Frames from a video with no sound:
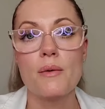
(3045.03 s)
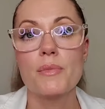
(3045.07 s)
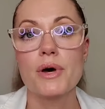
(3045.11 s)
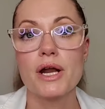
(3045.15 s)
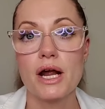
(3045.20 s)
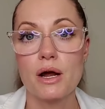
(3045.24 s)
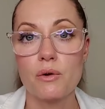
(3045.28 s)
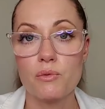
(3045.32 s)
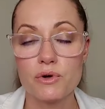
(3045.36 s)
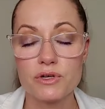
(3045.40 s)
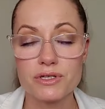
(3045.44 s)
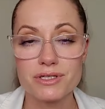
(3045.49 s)
But
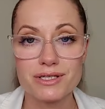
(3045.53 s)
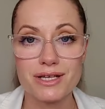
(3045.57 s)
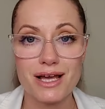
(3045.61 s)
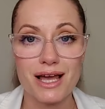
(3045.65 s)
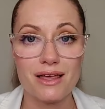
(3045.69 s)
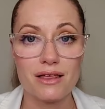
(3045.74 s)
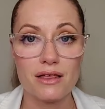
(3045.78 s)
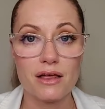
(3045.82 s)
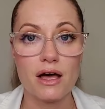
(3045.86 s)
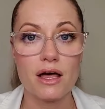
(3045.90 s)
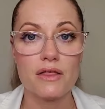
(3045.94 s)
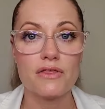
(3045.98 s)
I will
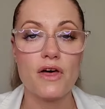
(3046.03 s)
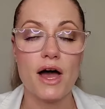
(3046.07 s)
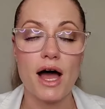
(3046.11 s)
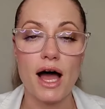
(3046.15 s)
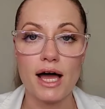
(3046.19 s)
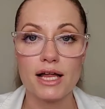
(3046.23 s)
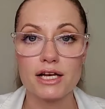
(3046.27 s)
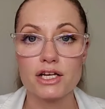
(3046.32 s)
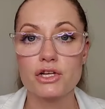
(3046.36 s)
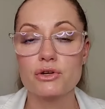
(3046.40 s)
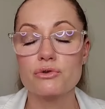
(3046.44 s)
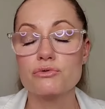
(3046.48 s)
say
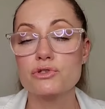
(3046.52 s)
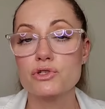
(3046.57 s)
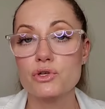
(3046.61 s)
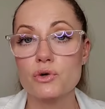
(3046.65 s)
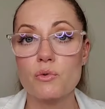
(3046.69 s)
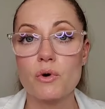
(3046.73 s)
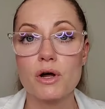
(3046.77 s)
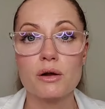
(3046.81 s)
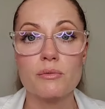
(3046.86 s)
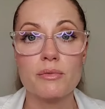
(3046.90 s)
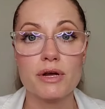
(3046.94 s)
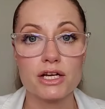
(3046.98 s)
that you
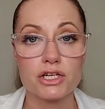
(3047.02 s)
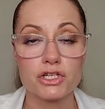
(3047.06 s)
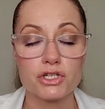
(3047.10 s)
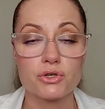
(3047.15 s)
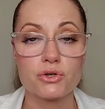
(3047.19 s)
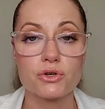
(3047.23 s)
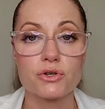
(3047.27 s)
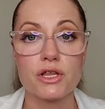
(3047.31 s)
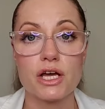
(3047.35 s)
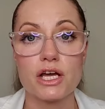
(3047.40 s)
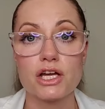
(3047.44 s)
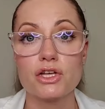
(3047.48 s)
do wanna make
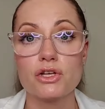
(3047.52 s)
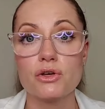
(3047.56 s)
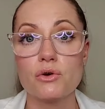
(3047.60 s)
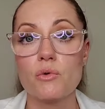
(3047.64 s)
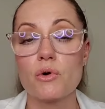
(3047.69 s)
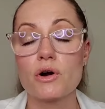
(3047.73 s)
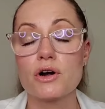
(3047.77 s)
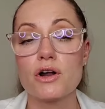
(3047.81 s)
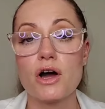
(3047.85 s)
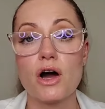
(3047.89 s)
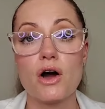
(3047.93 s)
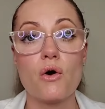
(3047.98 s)
sure that
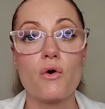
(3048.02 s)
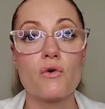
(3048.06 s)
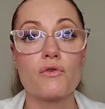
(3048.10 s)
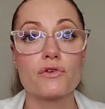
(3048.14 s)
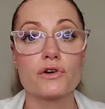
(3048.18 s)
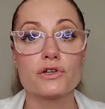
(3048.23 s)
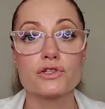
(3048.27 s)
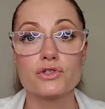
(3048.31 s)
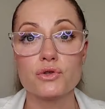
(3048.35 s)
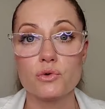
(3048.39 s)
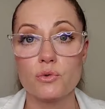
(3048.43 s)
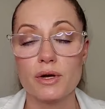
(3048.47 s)
you are not
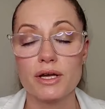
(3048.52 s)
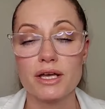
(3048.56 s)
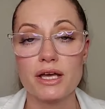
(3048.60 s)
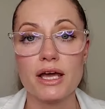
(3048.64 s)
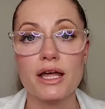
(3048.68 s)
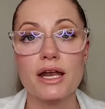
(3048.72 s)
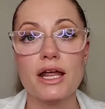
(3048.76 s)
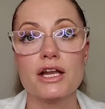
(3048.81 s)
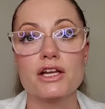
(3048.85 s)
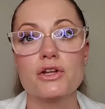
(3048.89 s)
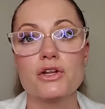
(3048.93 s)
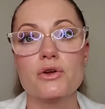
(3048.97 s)
overdoing
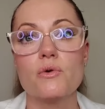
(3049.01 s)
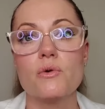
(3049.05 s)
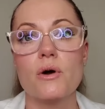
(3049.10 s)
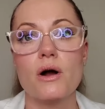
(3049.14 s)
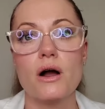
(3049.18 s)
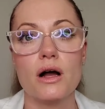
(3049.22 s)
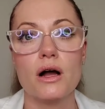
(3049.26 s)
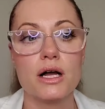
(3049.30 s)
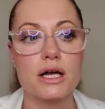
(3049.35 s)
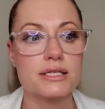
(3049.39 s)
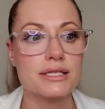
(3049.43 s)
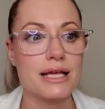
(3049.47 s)
it. And
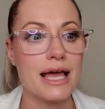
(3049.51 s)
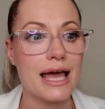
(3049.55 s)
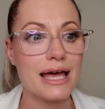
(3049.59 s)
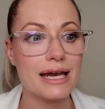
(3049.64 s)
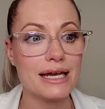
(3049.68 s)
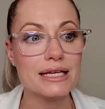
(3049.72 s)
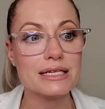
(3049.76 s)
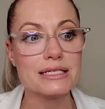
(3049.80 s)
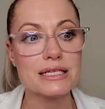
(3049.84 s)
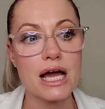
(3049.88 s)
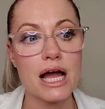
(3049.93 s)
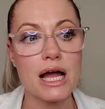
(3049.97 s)
you, because
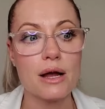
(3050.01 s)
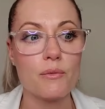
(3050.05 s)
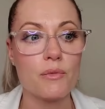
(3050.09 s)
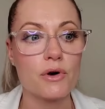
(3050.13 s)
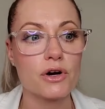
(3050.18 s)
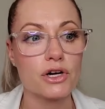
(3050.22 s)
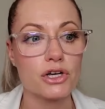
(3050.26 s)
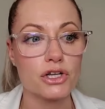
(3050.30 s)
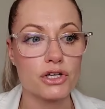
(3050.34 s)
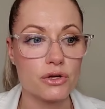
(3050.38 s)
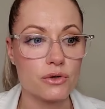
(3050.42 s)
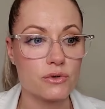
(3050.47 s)
anytime
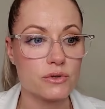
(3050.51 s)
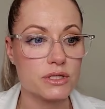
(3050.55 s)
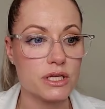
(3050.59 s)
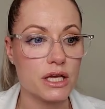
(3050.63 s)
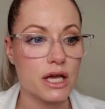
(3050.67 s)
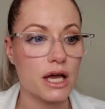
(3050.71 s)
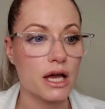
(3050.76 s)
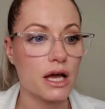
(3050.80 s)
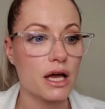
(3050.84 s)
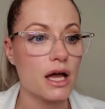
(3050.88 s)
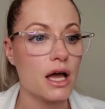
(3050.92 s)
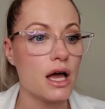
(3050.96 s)
we're
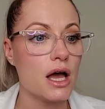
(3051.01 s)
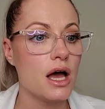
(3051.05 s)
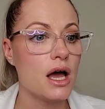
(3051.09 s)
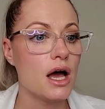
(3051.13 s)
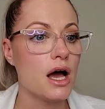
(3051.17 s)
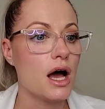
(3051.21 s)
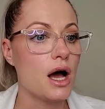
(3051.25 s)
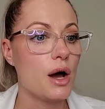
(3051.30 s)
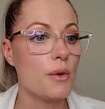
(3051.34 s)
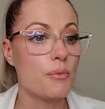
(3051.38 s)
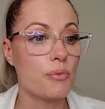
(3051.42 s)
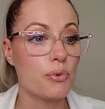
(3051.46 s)
using
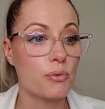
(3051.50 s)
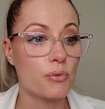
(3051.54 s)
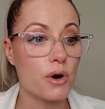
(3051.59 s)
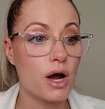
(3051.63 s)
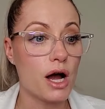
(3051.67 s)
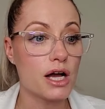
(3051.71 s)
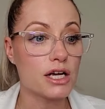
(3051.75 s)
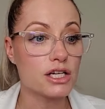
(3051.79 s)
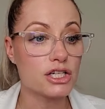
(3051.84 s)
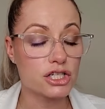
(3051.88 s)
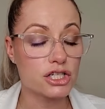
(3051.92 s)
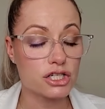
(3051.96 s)
a
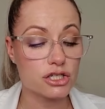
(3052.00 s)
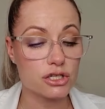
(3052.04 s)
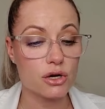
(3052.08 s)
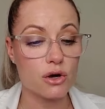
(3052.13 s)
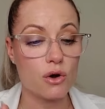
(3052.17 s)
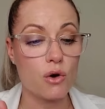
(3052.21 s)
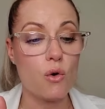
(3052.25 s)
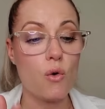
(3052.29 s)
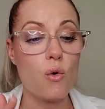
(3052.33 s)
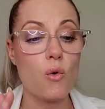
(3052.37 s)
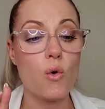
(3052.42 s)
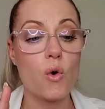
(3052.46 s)
brush
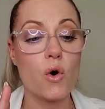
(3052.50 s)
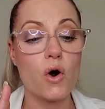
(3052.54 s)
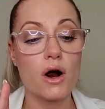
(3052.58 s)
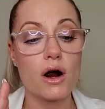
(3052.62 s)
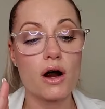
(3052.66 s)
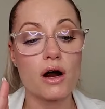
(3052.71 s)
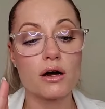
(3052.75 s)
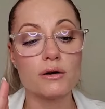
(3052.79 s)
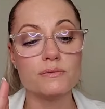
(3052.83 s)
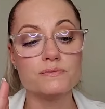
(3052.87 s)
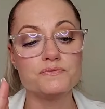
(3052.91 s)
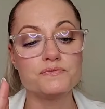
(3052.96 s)

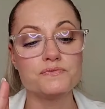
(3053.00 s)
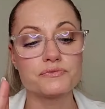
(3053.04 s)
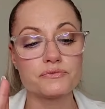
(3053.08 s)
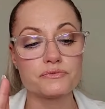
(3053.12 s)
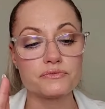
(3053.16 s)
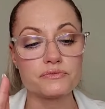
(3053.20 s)
or